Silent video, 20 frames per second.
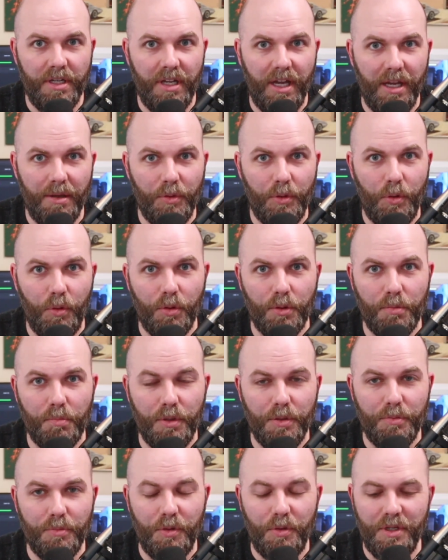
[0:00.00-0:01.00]
I'm Cord
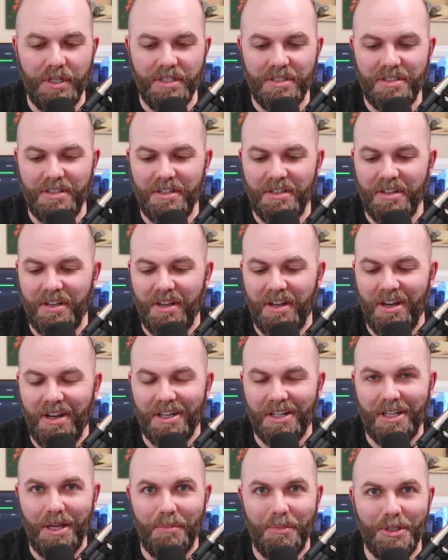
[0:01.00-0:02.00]
Bloomquist,
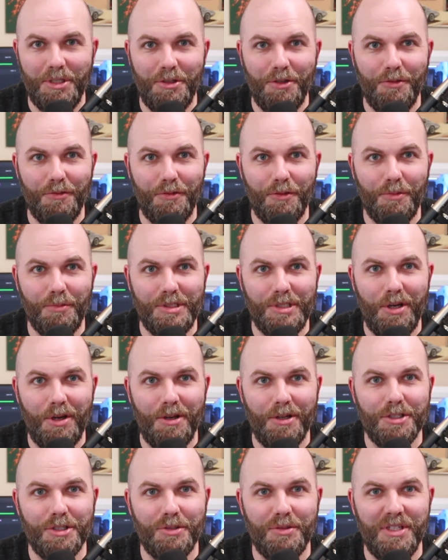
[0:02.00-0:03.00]
coming to you from
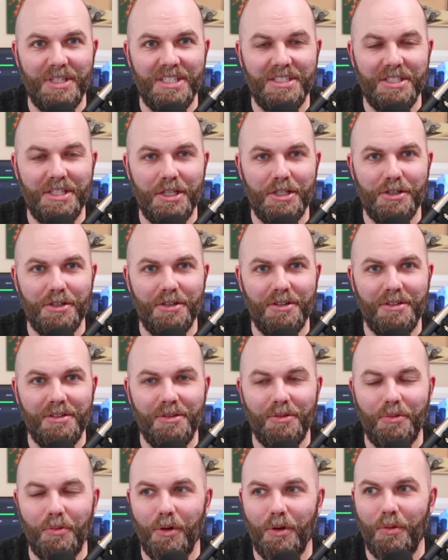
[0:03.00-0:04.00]
Tallest Tree
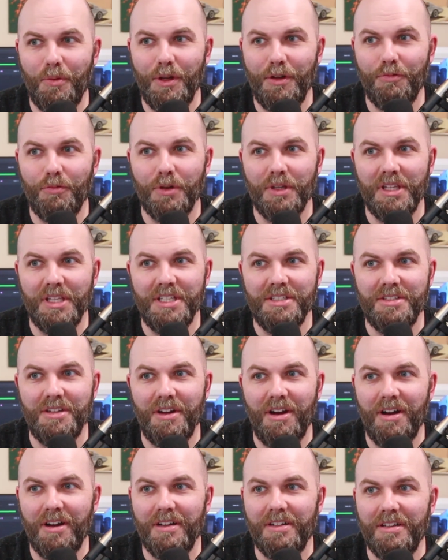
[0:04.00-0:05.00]
Digital, where we've released
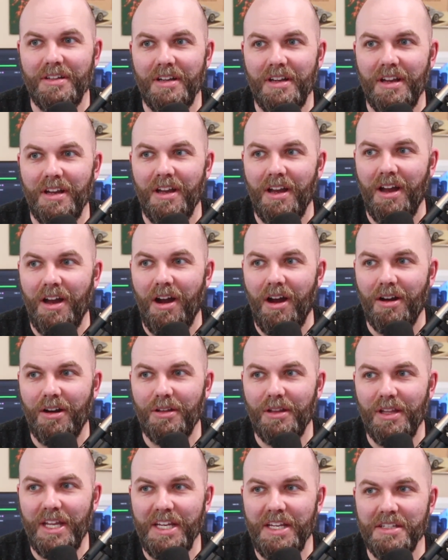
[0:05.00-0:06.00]
our
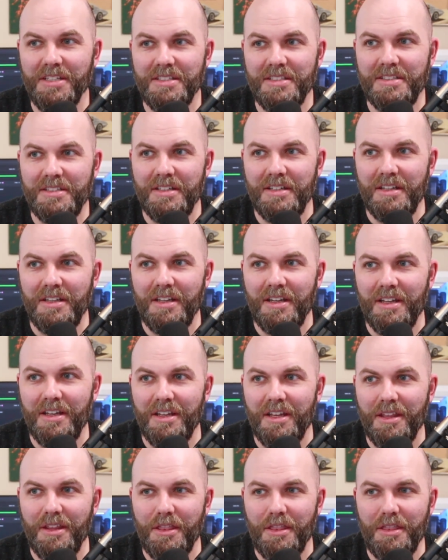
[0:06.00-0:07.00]
latest
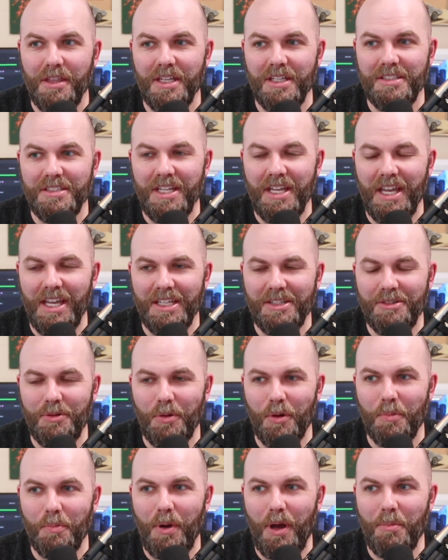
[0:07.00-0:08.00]
think tank
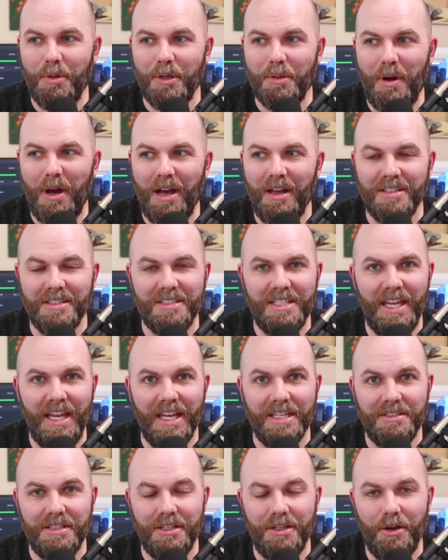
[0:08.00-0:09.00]
or public policy
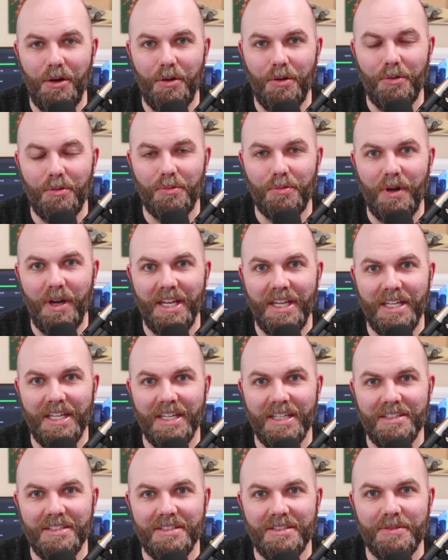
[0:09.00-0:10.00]
SEO
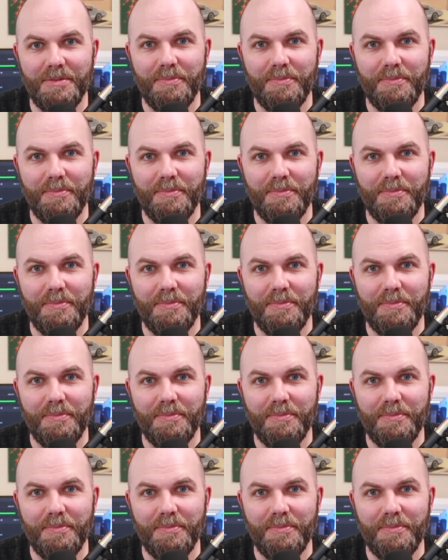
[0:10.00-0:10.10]
rankings.